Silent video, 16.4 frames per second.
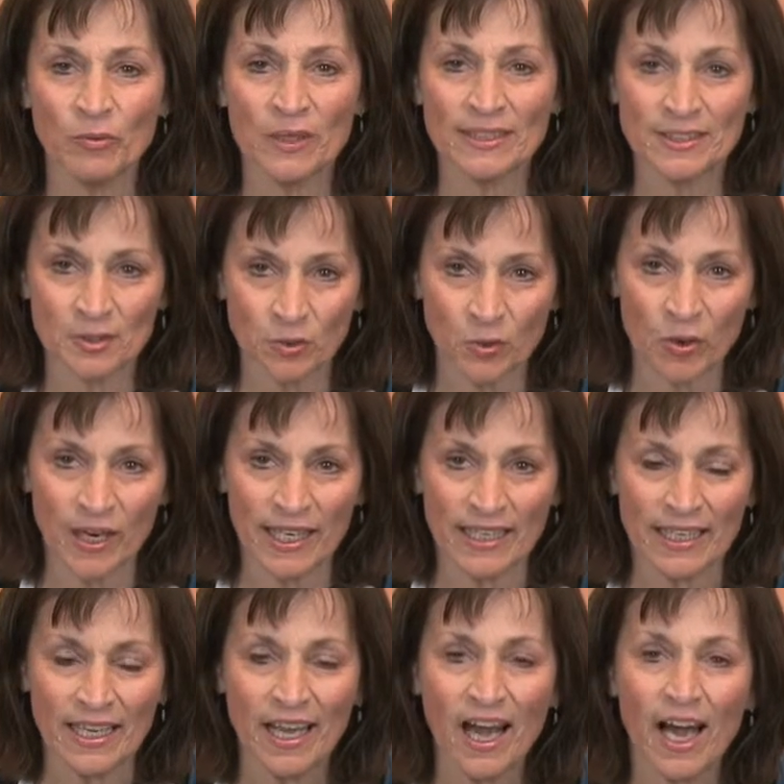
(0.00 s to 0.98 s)
with
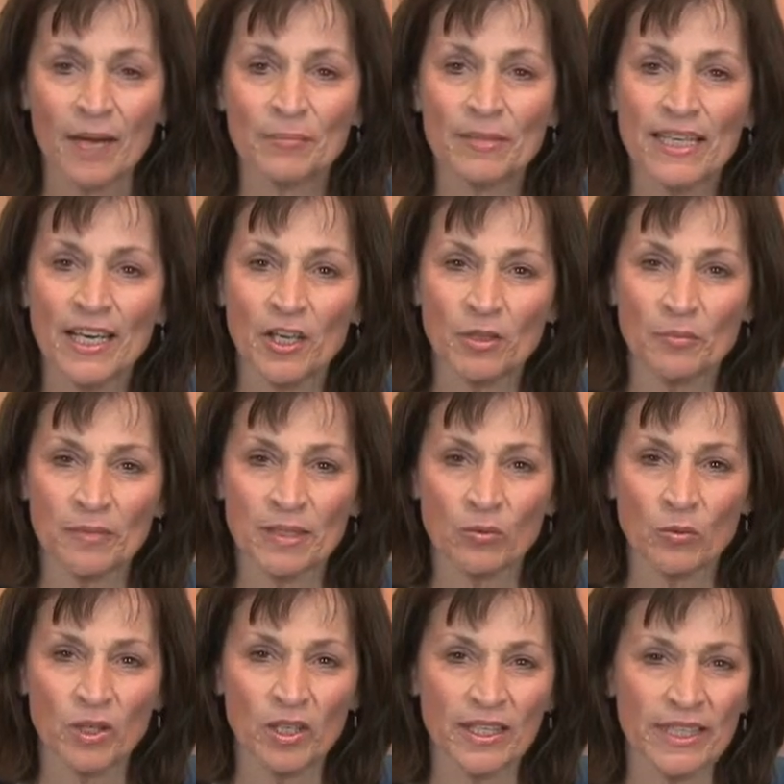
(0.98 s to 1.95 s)
Soy. I'm Karen
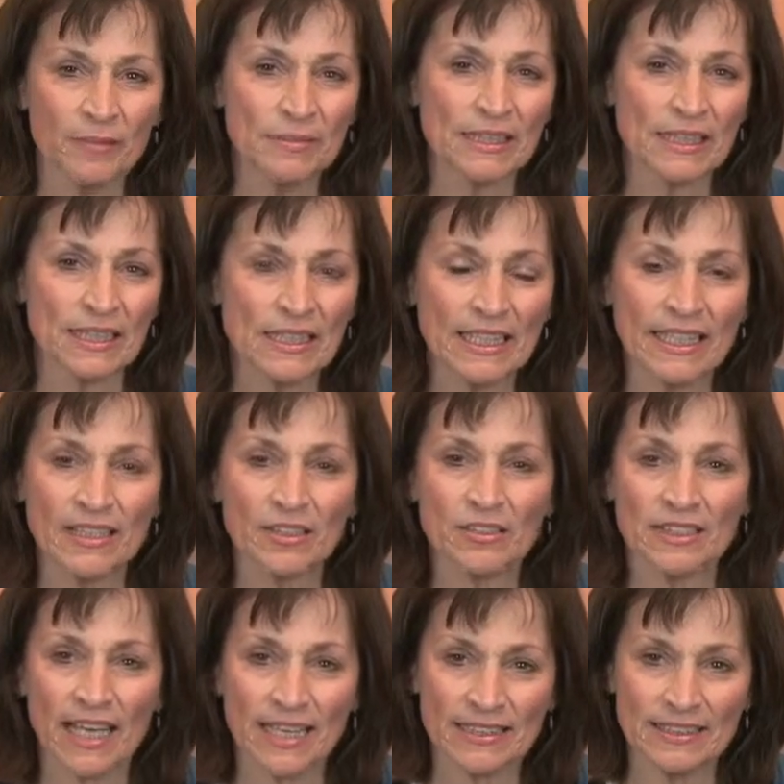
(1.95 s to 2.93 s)
McWilliams, a
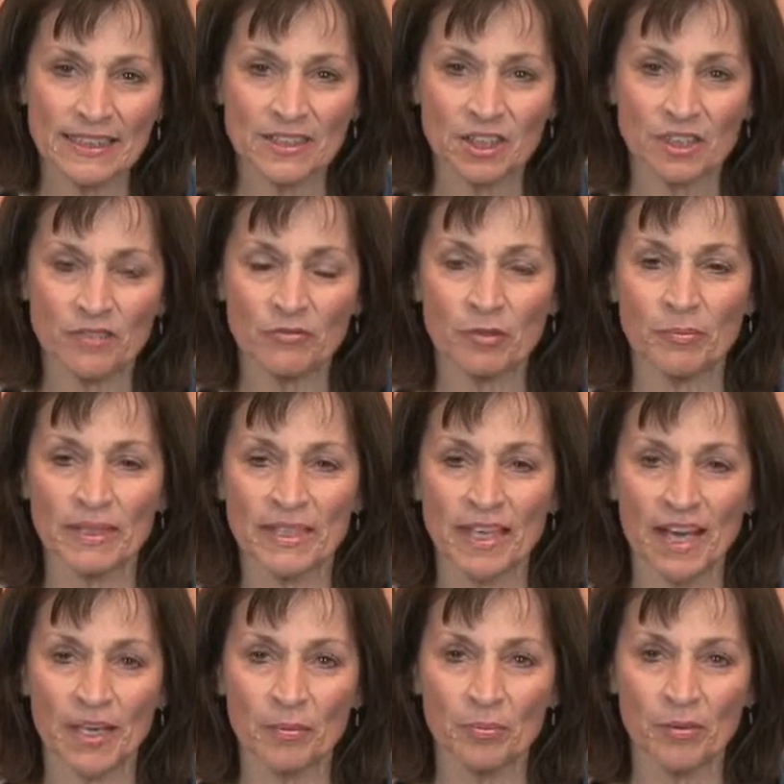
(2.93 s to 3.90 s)
clinical dietitian for
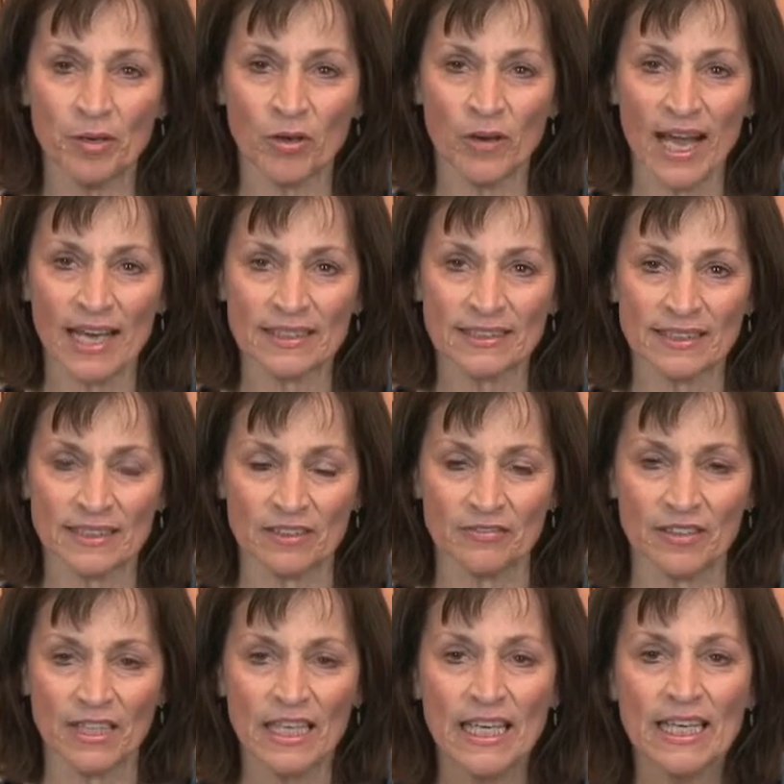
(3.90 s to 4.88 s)
Madonna ProActive.
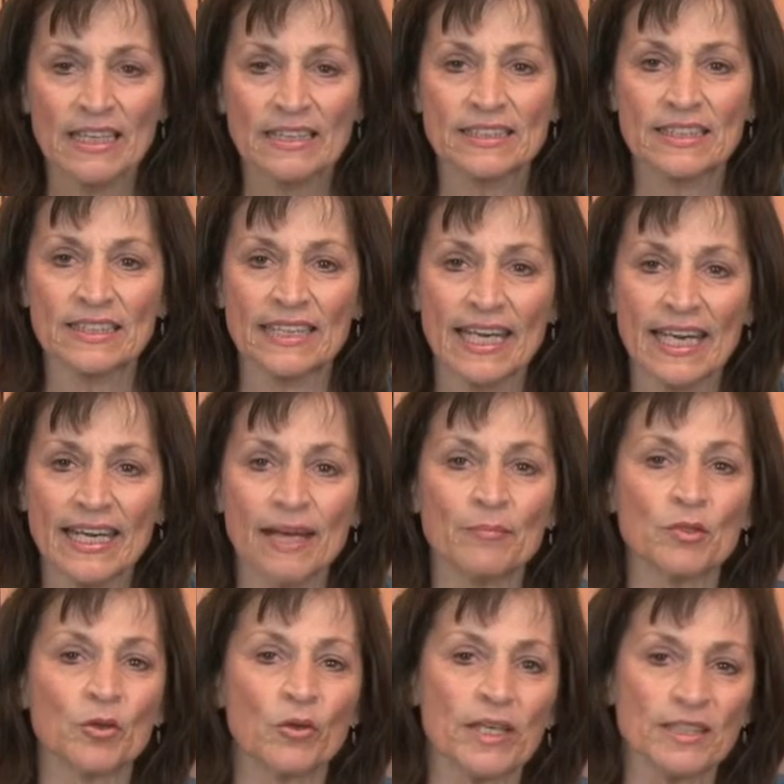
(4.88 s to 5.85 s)
Today
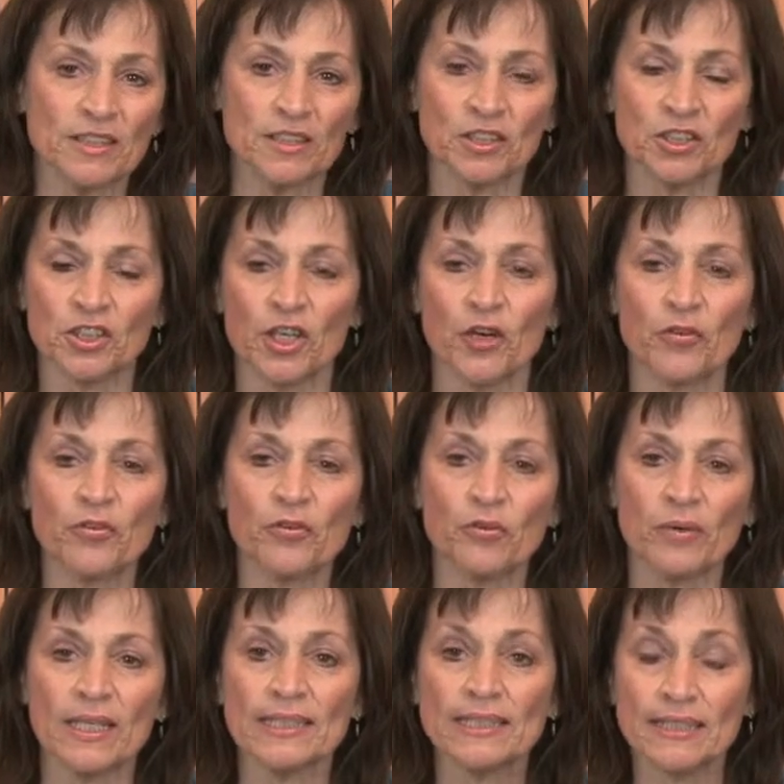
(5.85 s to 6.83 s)
I'm going to show
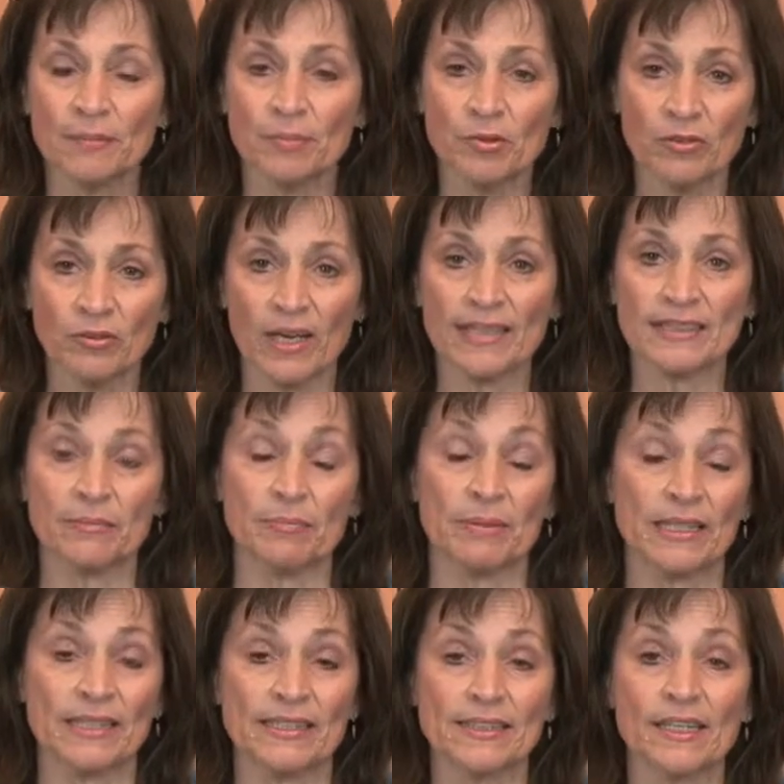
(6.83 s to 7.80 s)
three simple
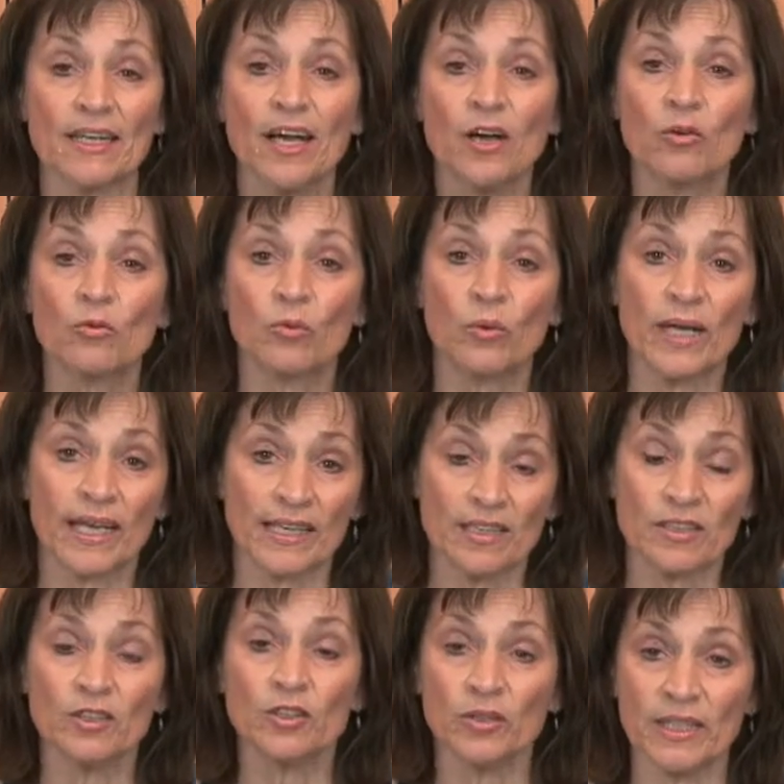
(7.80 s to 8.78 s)
recipes,
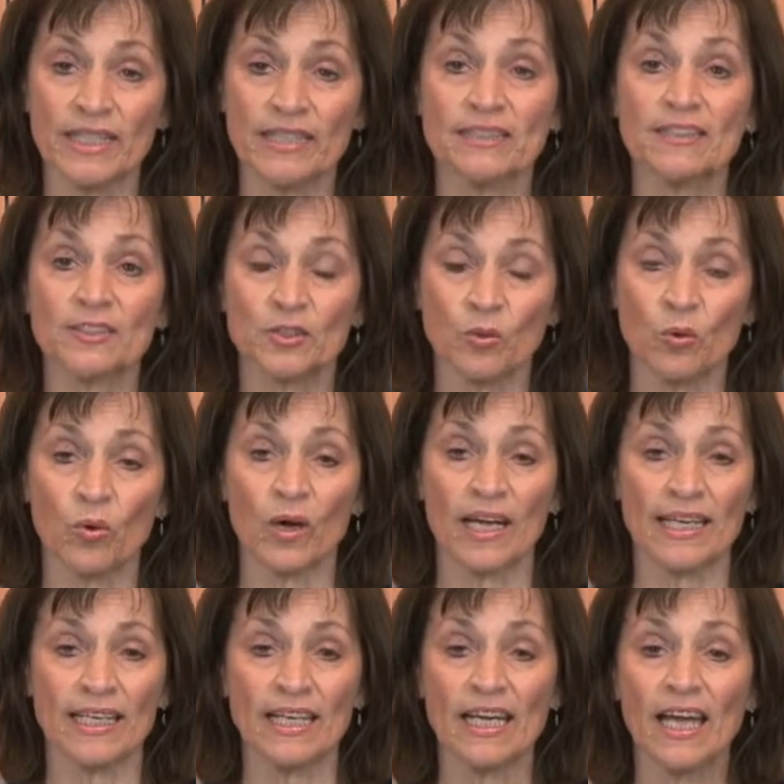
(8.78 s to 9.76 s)
including
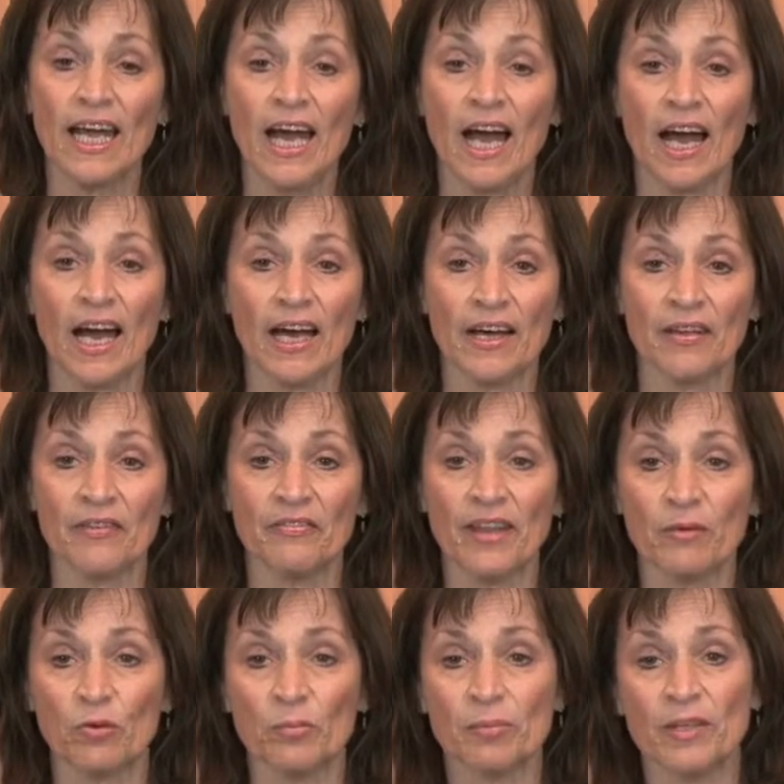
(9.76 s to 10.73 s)
soy, uh,
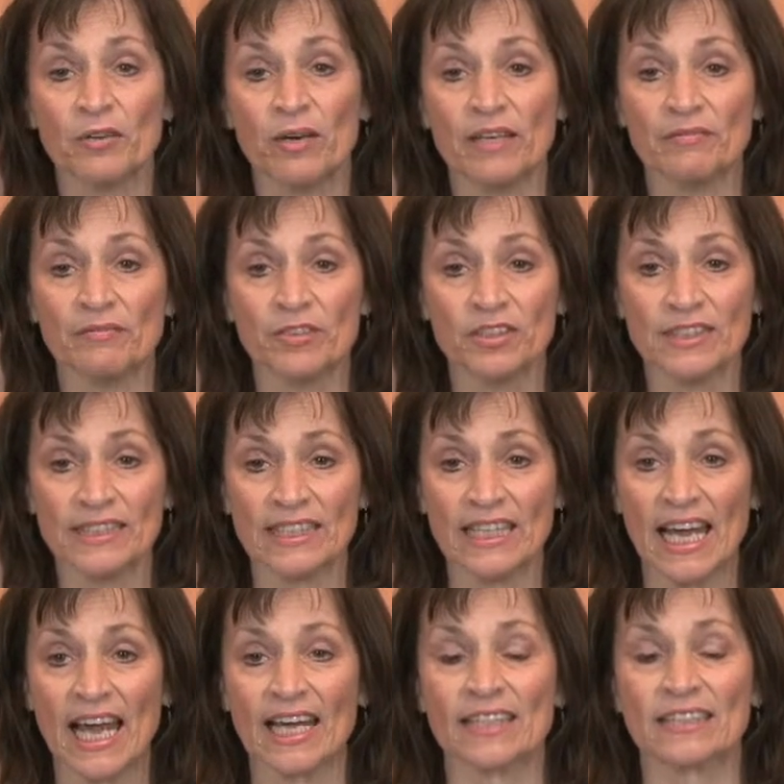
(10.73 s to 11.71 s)
that will be great for
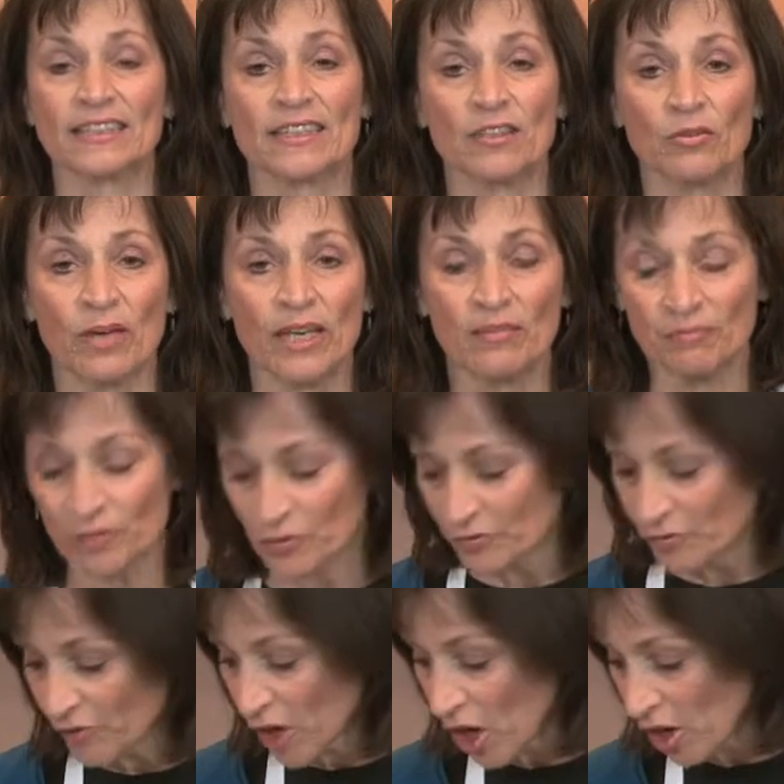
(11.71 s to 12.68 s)
snacks and great for
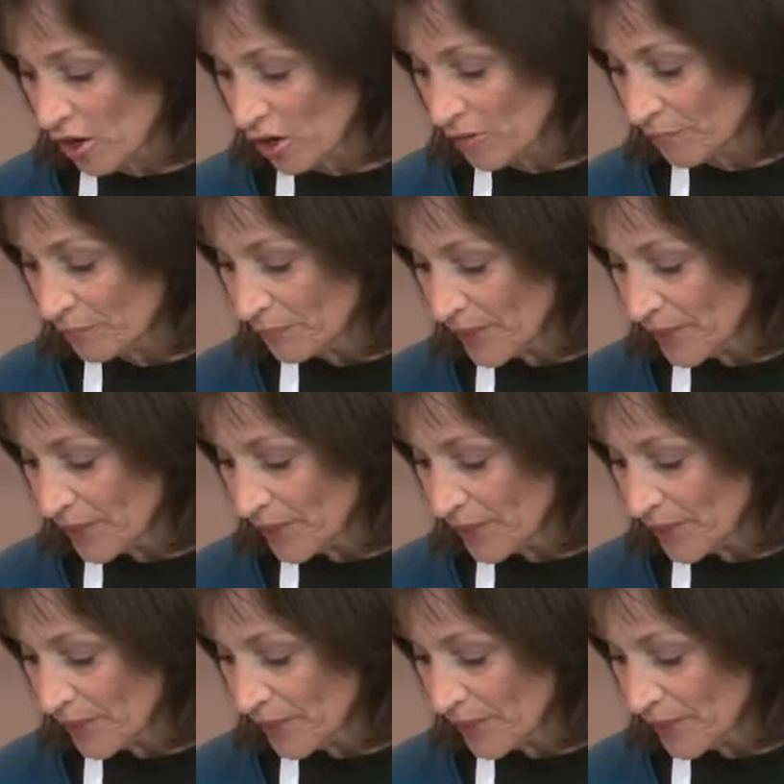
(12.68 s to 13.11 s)
fall.